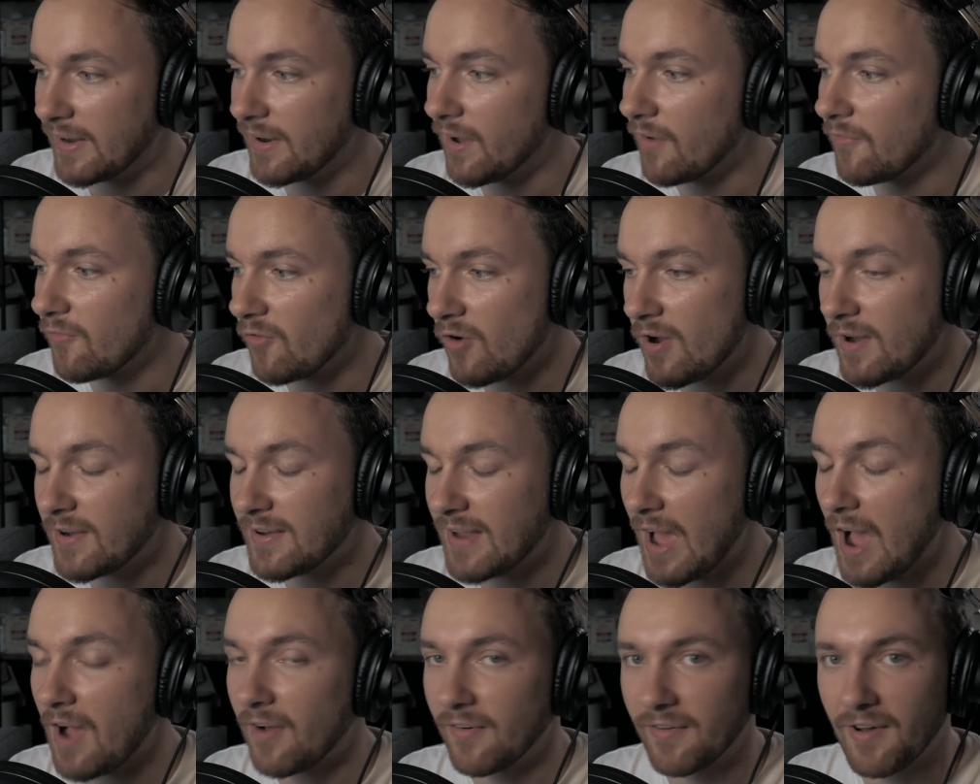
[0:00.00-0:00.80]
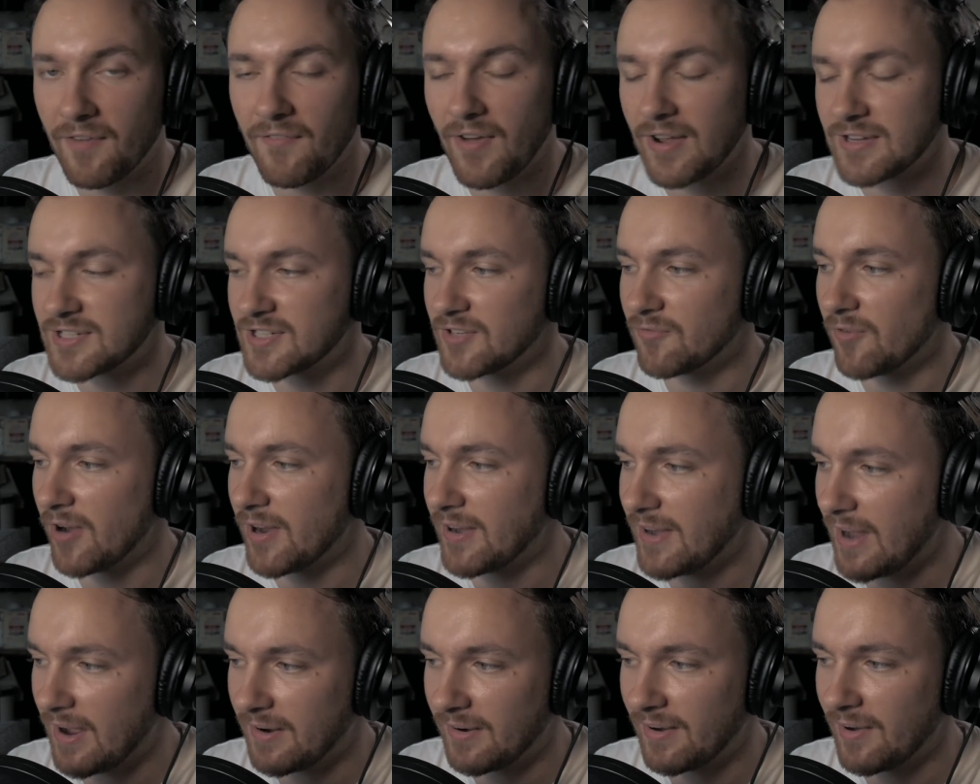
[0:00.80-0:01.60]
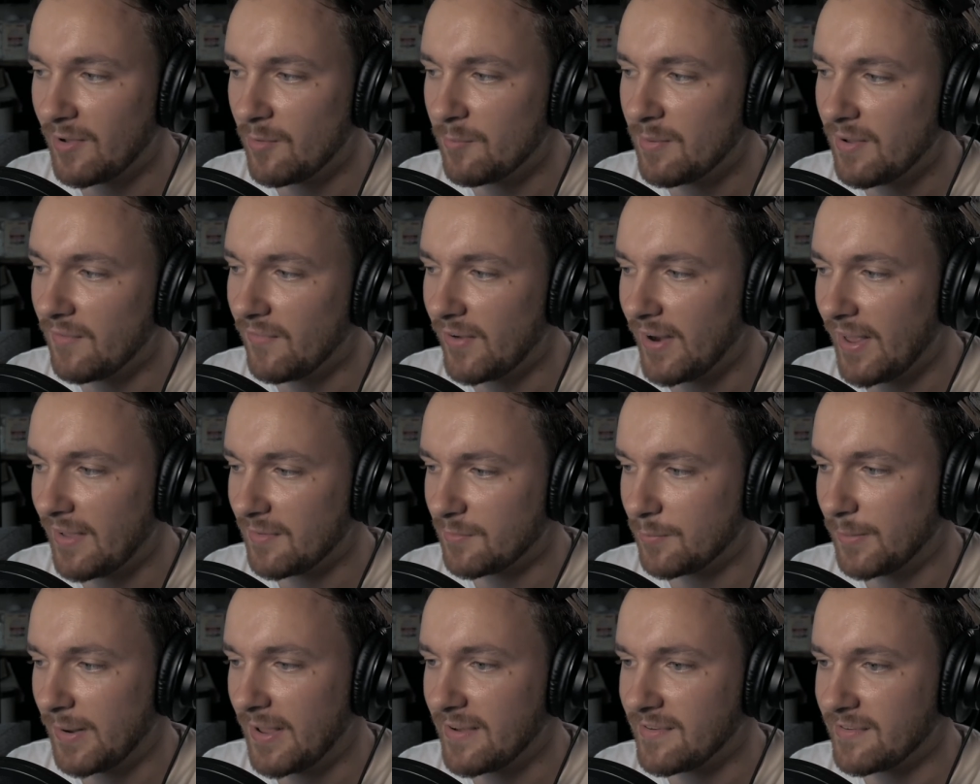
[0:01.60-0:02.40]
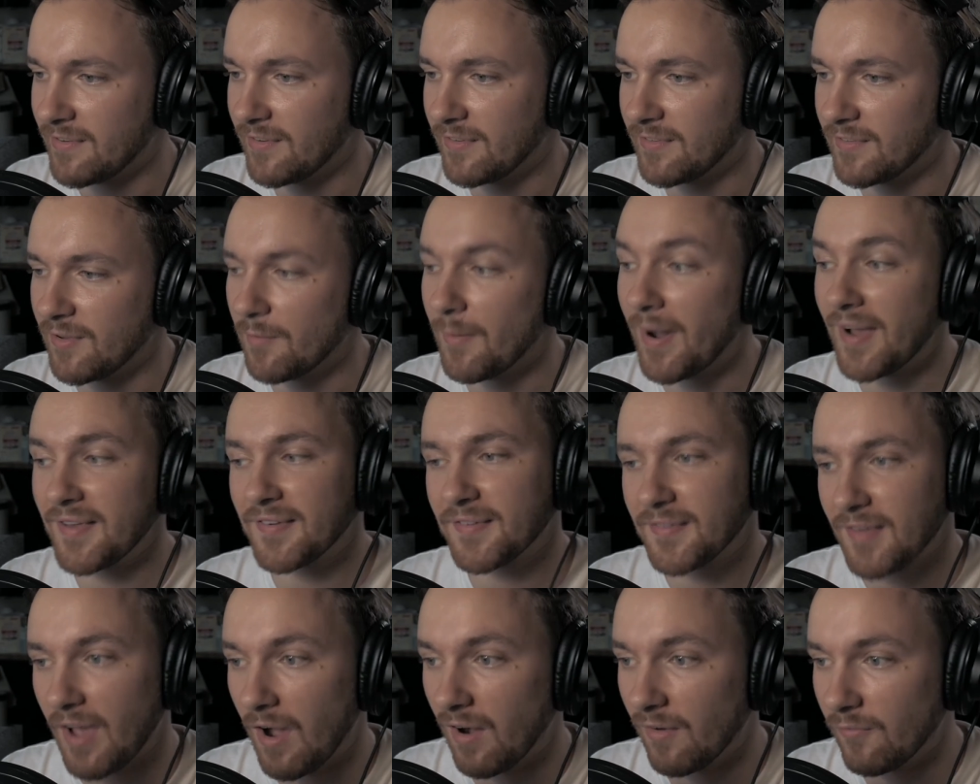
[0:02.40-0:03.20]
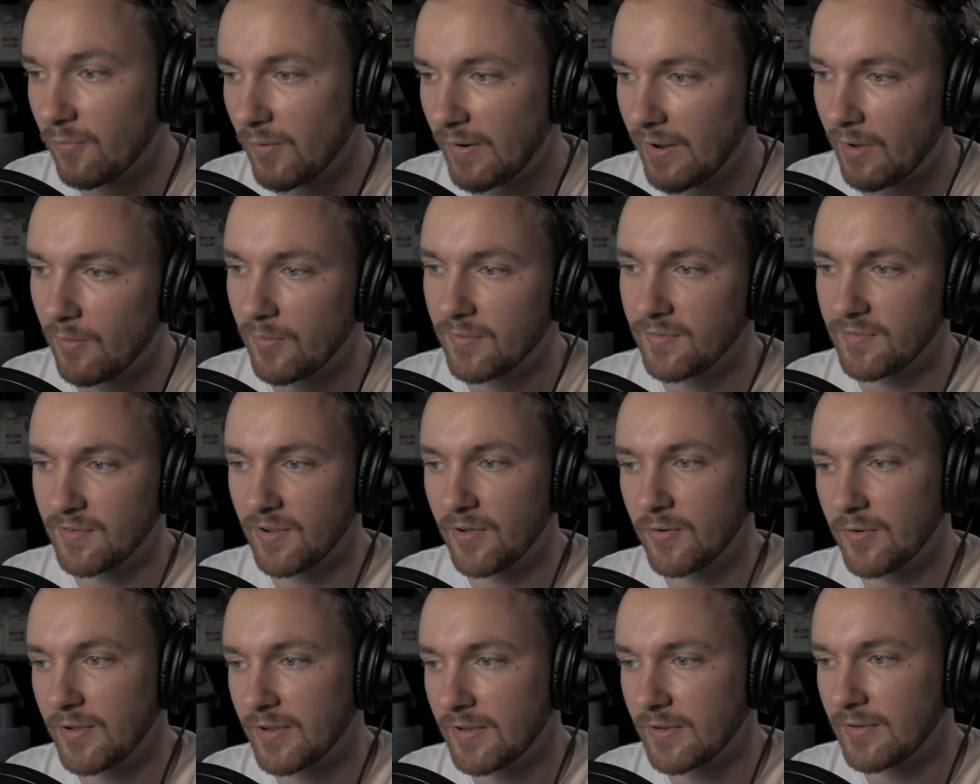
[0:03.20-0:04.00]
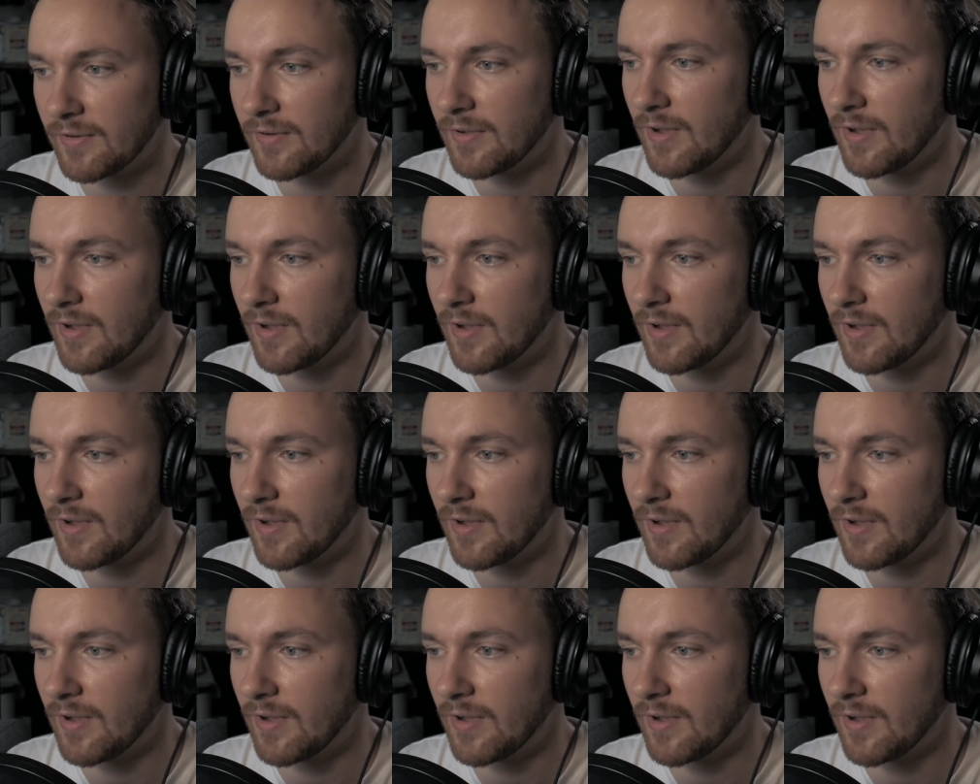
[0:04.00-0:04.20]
And I've actually written down a little bit of an explanation to myself when I was making